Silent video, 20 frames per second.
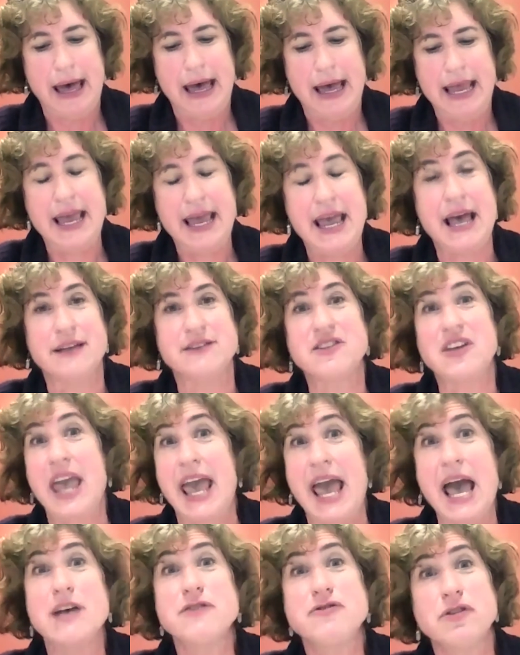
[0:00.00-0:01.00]
He has
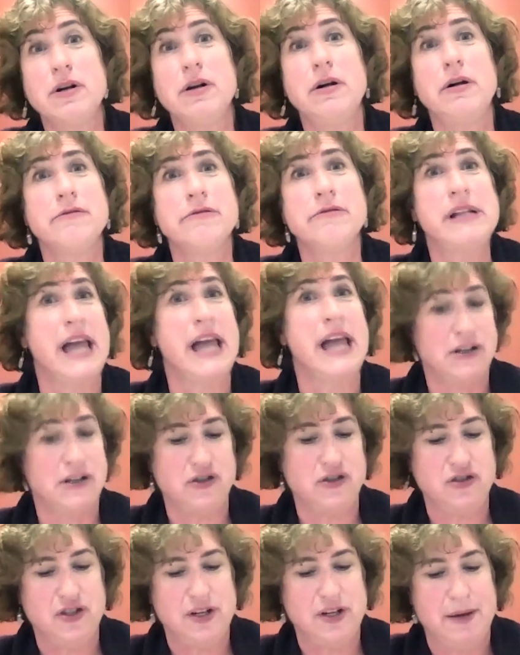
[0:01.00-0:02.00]
casual
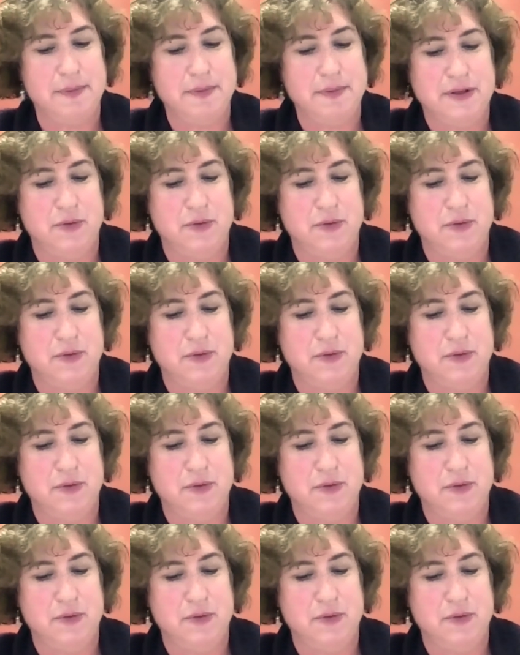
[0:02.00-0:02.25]
relationships